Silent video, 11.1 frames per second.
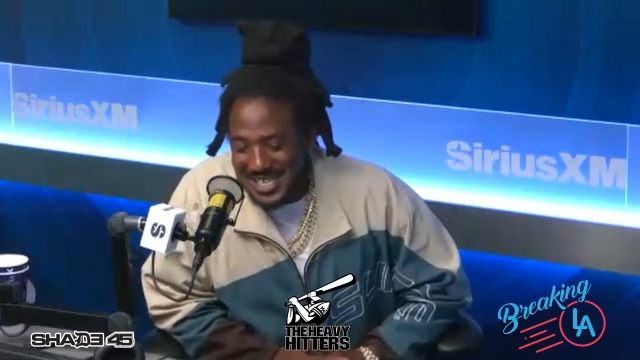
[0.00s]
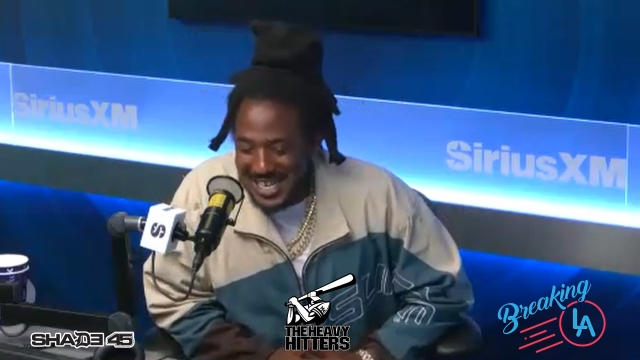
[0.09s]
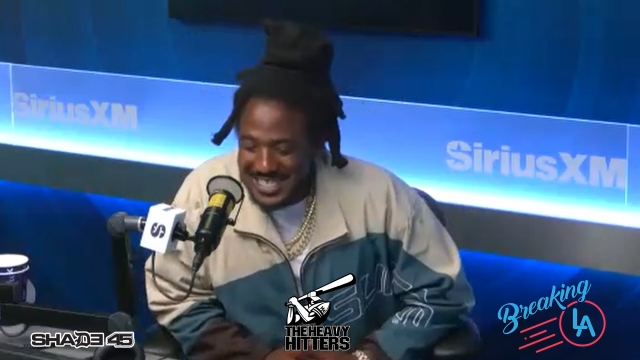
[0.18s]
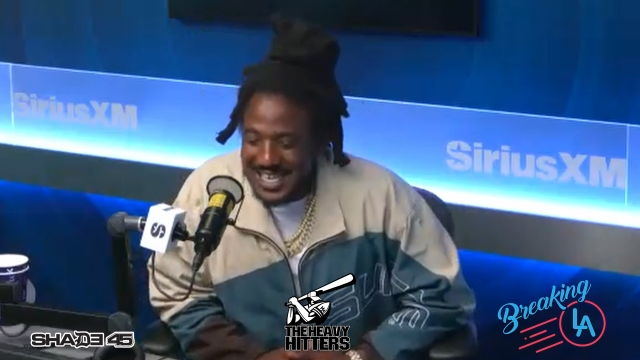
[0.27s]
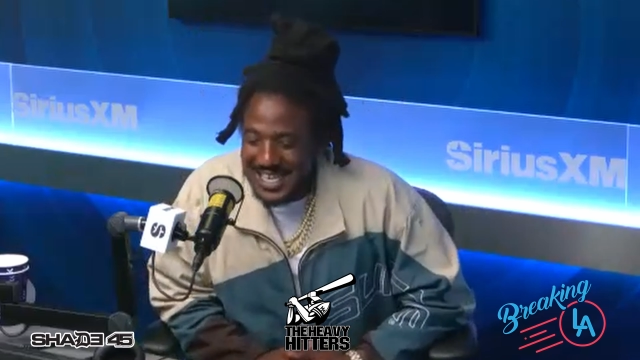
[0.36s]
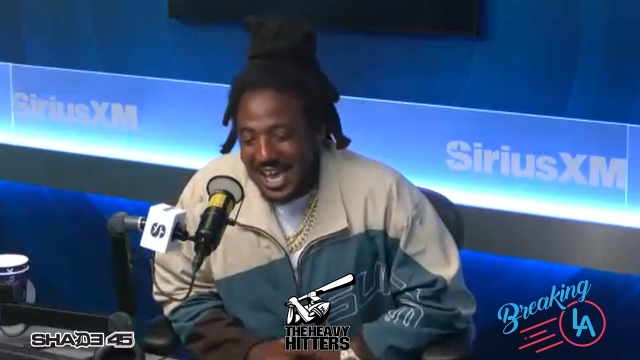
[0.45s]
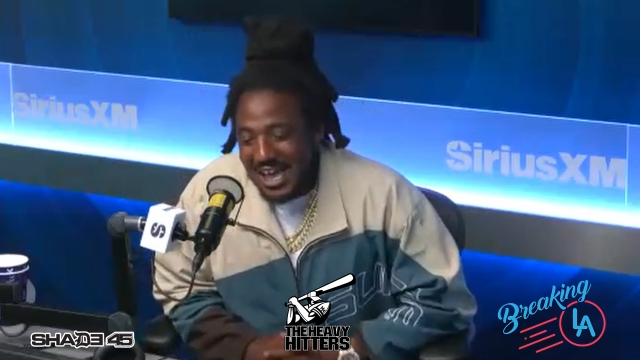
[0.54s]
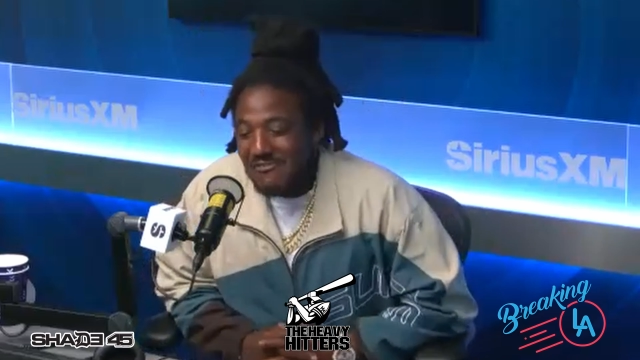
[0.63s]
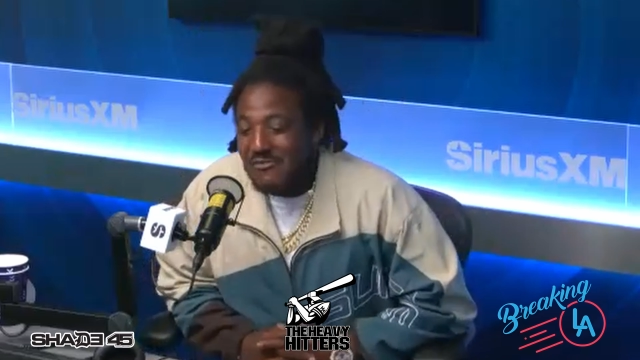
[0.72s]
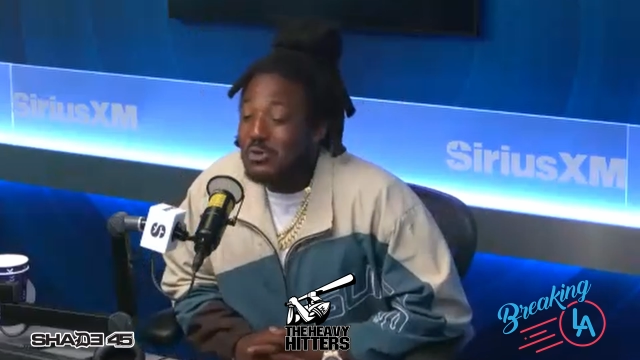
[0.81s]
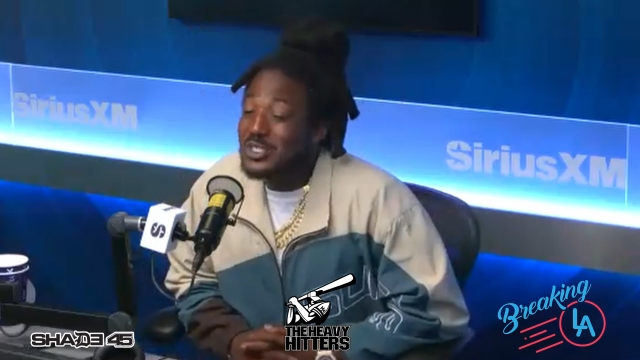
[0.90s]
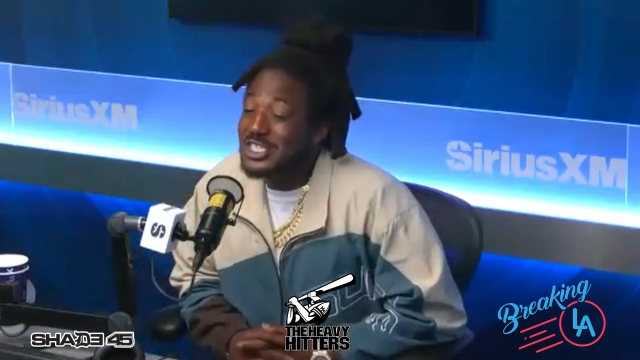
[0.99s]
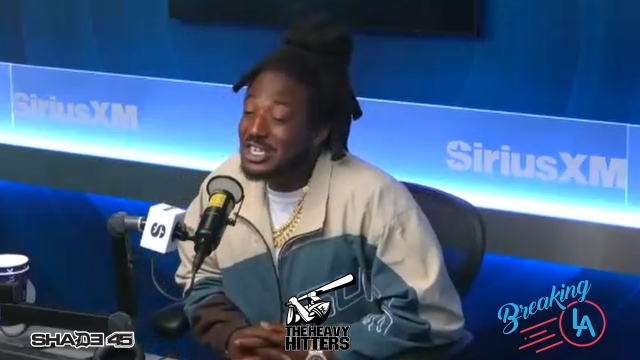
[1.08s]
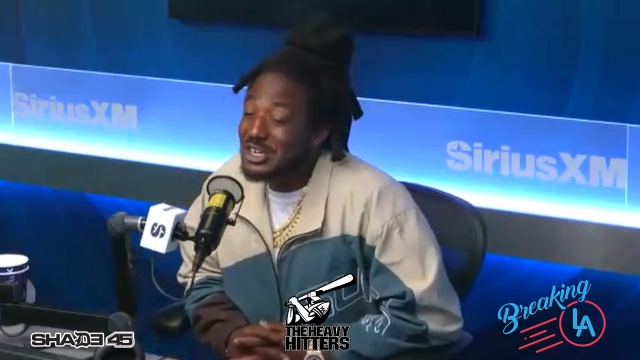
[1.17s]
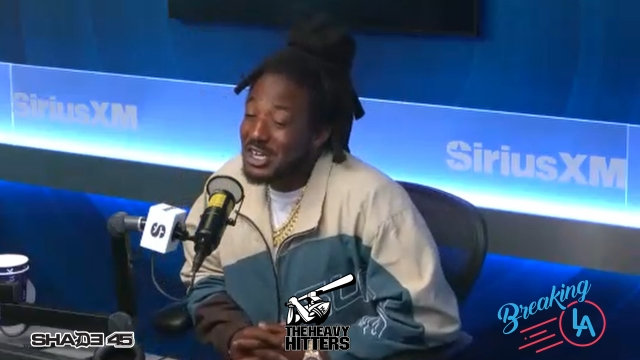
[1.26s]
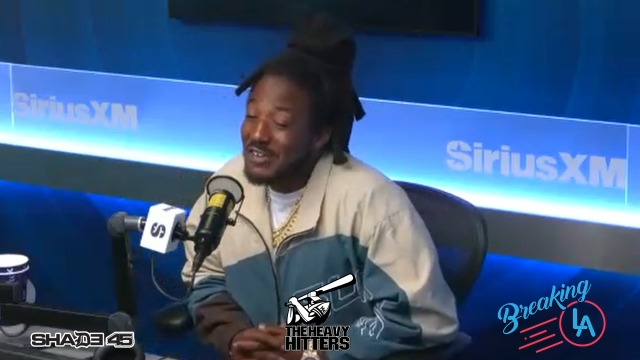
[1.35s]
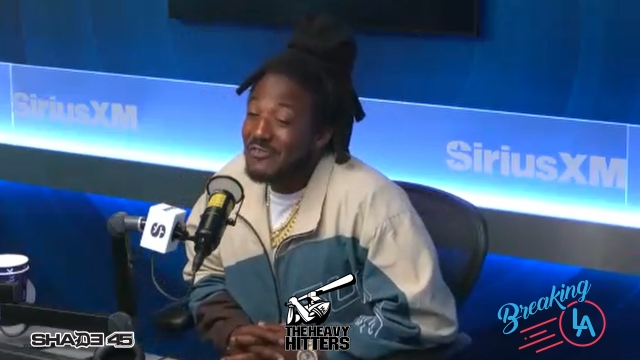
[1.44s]
that's if you
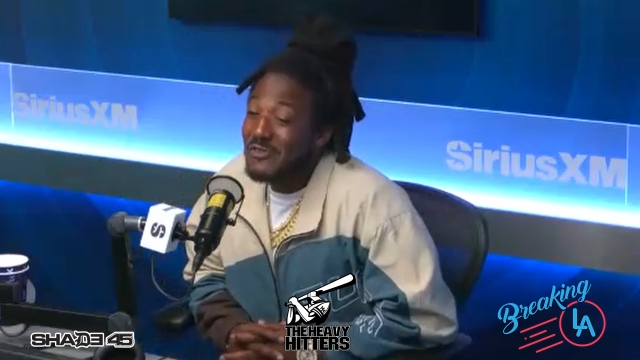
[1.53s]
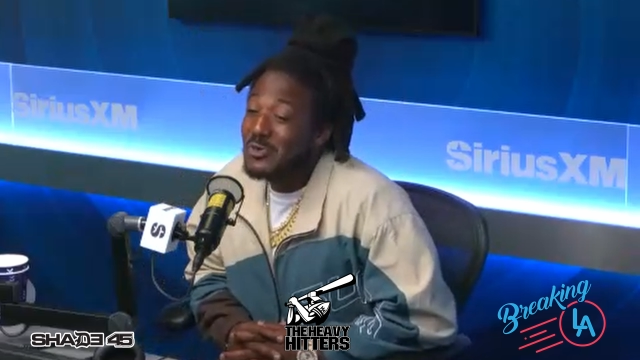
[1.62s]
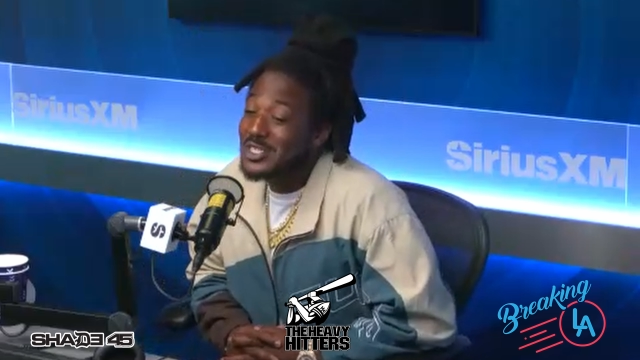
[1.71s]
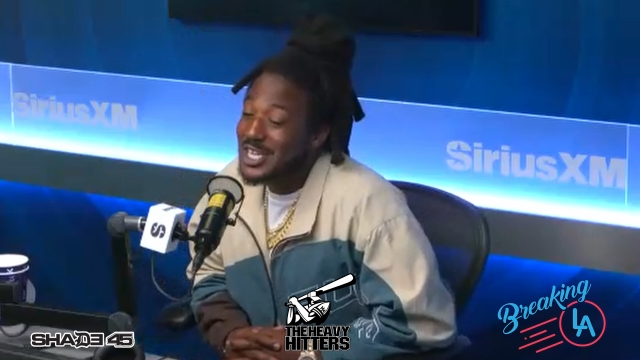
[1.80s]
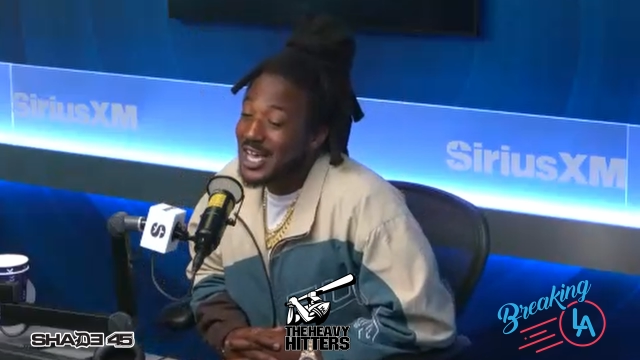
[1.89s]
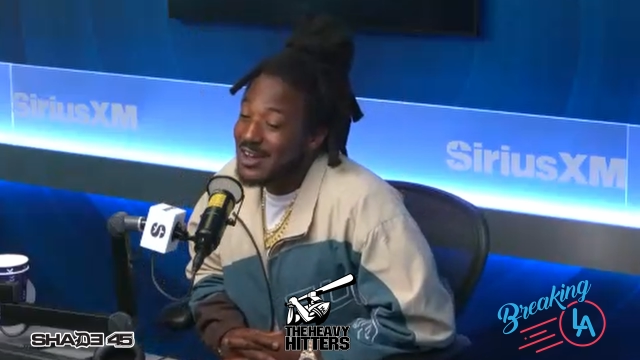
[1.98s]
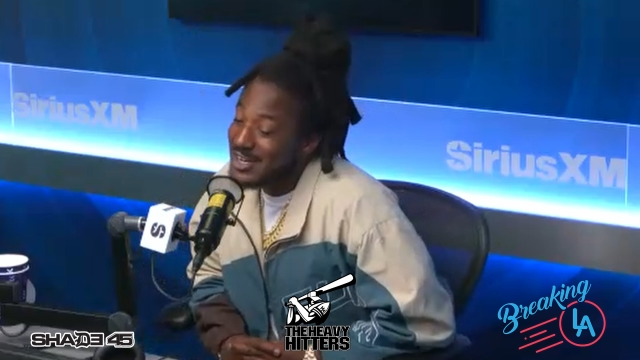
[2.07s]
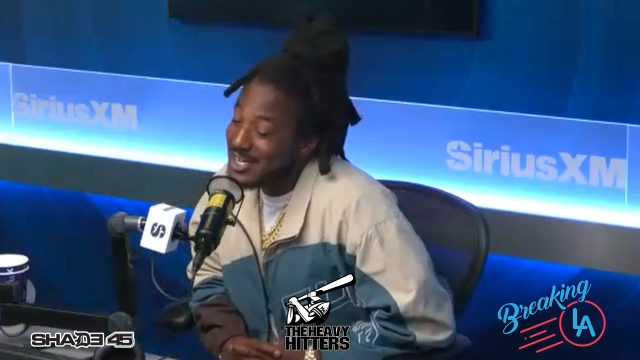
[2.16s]
a child